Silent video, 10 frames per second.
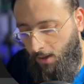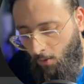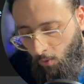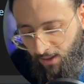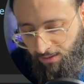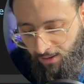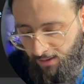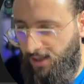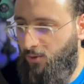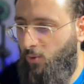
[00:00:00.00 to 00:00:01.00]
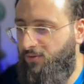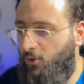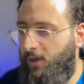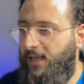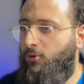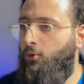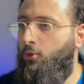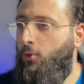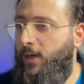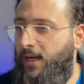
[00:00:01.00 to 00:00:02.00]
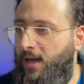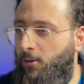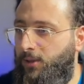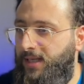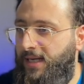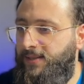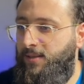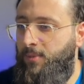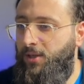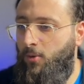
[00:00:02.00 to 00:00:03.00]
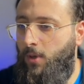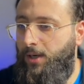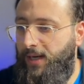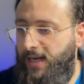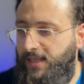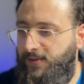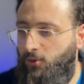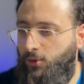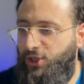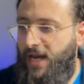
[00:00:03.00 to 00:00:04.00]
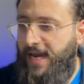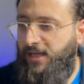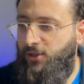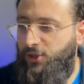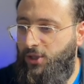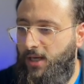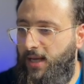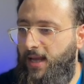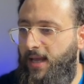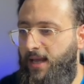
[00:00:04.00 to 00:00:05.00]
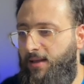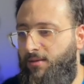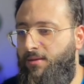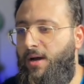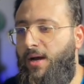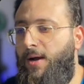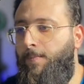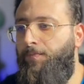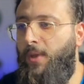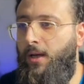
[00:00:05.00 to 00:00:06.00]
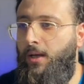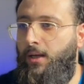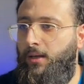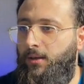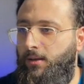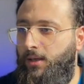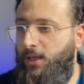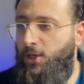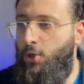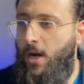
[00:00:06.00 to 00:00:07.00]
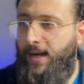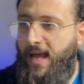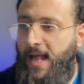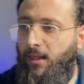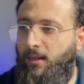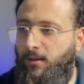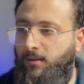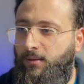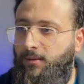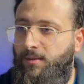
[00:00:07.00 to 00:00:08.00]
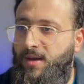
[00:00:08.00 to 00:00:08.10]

one thing that we forgot to do in our tenancy middleware is to change the URL, the